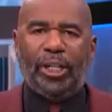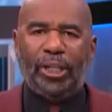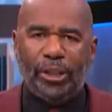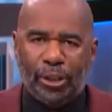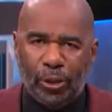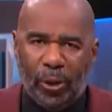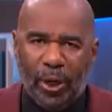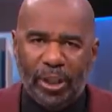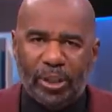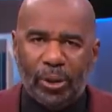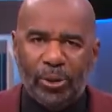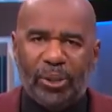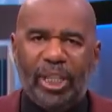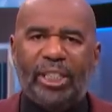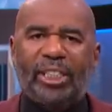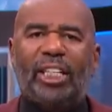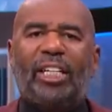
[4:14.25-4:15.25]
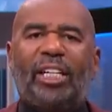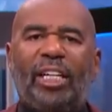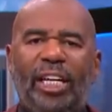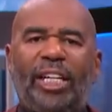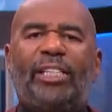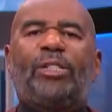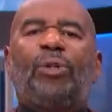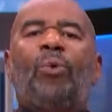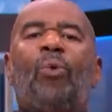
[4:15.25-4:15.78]
enjoy, so just
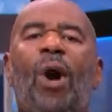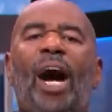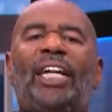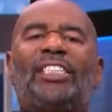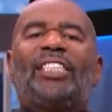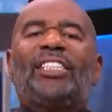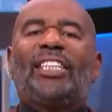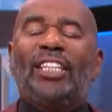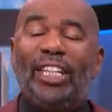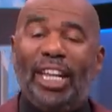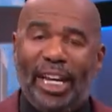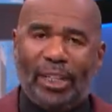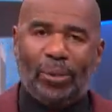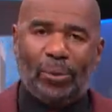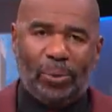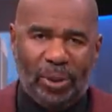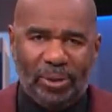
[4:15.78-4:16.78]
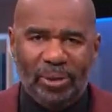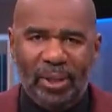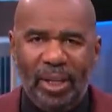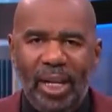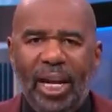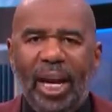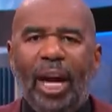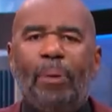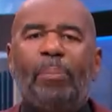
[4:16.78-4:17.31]
click to watch the next one.
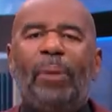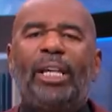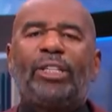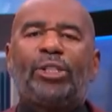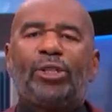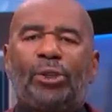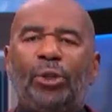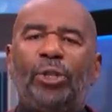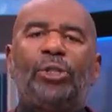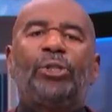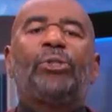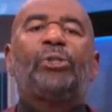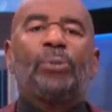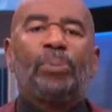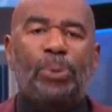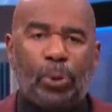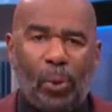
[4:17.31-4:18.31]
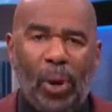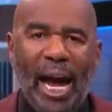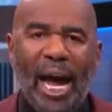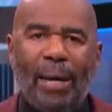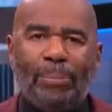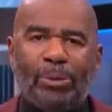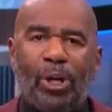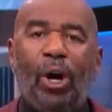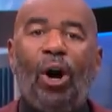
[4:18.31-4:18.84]
And make sure you
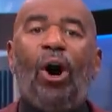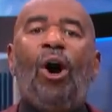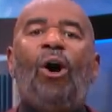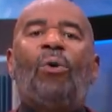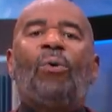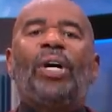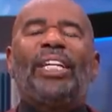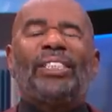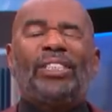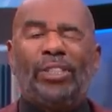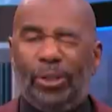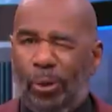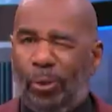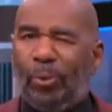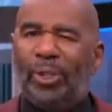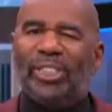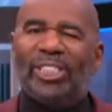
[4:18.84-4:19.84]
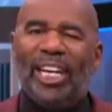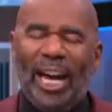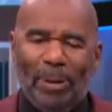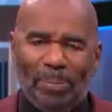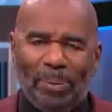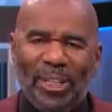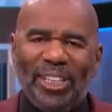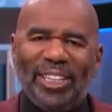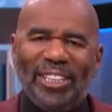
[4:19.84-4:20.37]
subscribe to always know what's
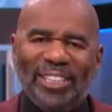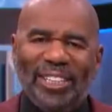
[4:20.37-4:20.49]
happening.